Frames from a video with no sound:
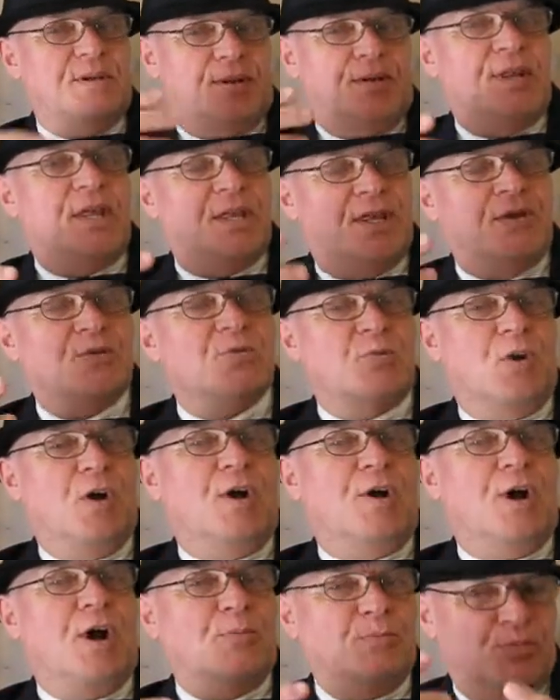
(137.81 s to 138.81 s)
That is
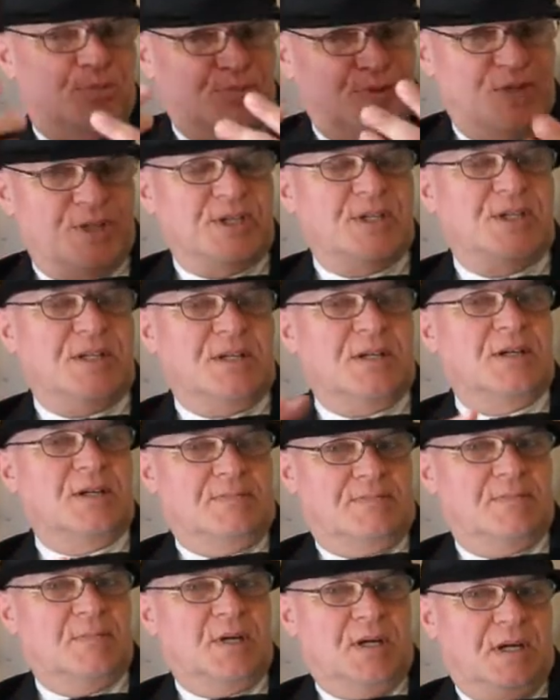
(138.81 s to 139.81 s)
why I'm predicting
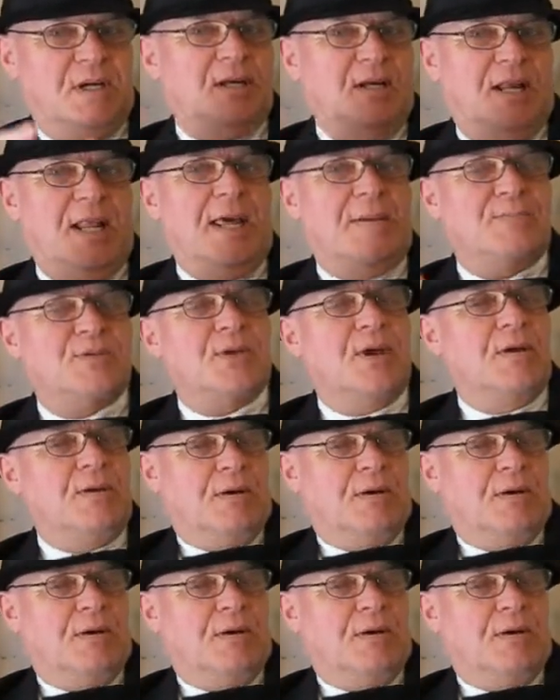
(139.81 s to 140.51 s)
a collapse.